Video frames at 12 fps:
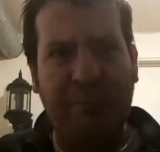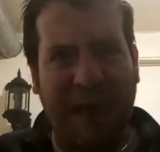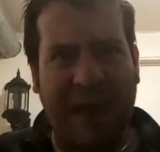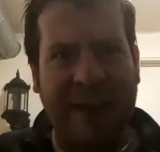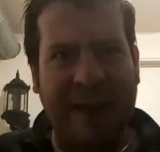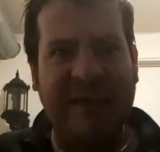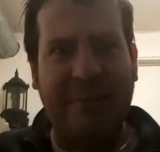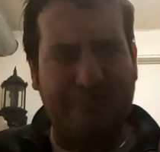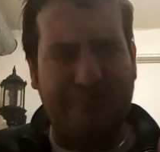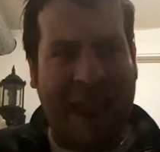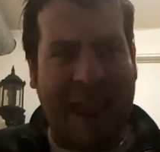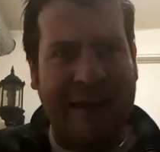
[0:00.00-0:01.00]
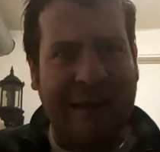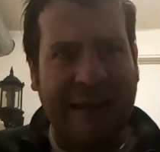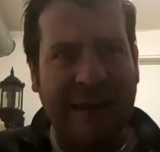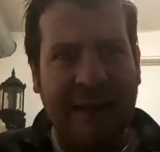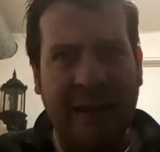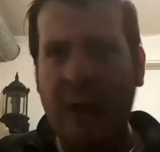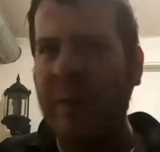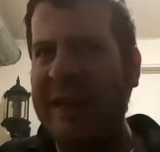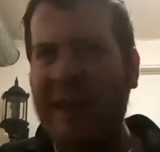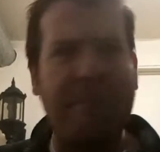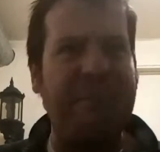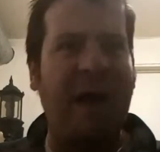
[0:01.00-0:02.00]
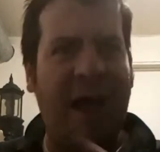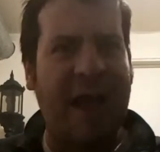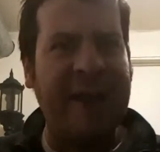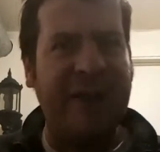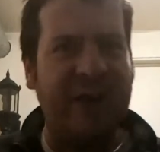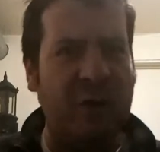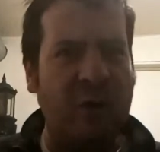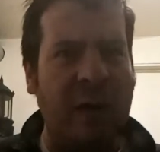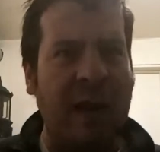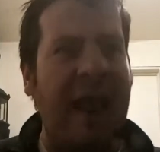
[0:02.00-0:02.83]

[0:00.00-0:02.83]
in and demand that we get behind you